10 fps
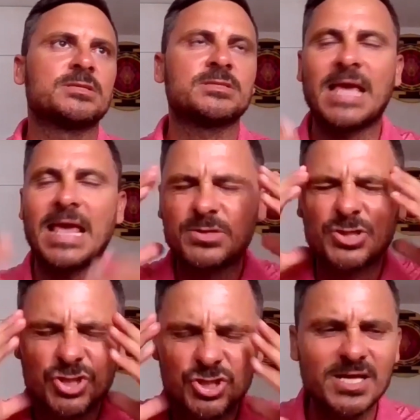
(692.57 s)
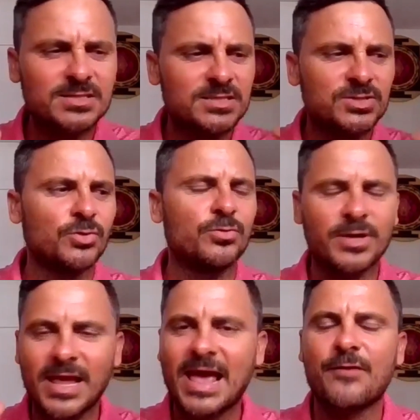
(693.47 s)
the same shit
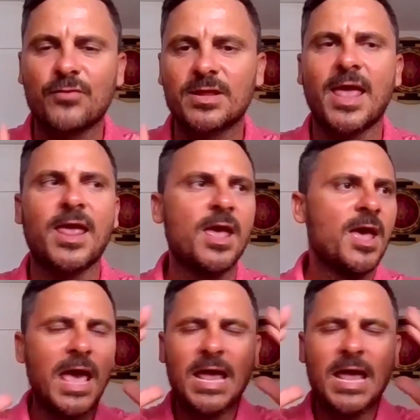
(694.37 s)
story every day.